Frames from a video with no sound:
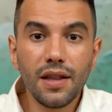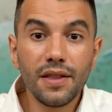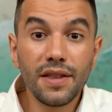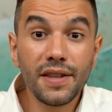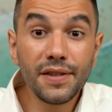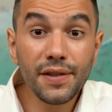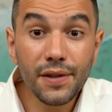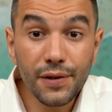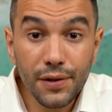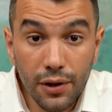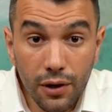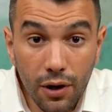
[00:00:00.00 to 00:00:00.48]

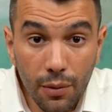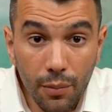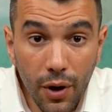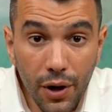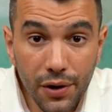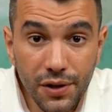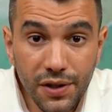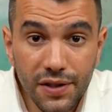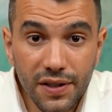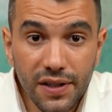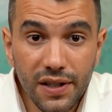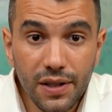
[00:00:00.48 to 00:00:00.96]
This is your
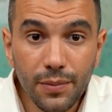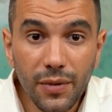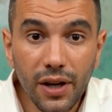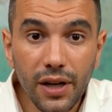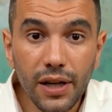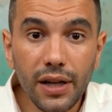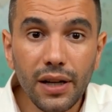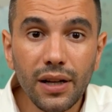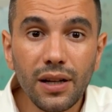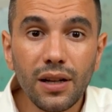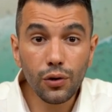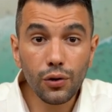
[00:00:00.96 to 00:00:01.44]
emergency
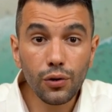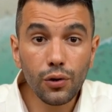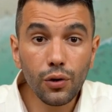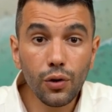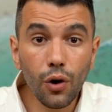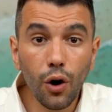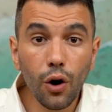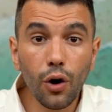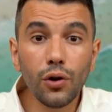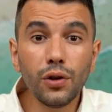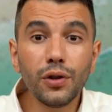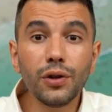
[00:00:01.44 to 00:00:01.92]
money. You
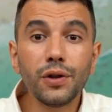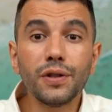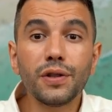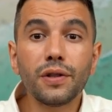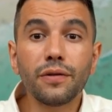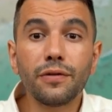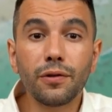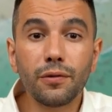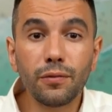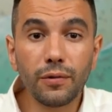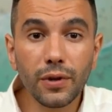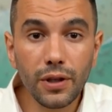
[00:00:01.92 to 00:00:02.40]
only use
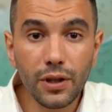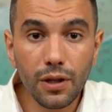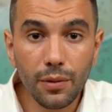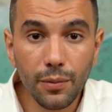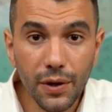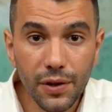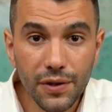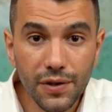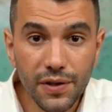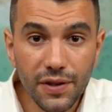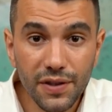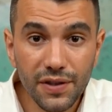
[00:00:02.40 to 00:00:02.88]
it for real
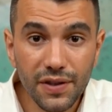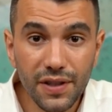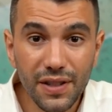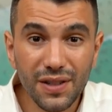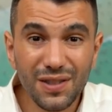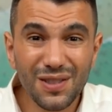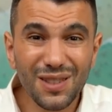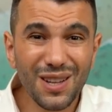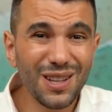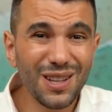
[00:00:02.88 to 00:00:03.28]
emergencies,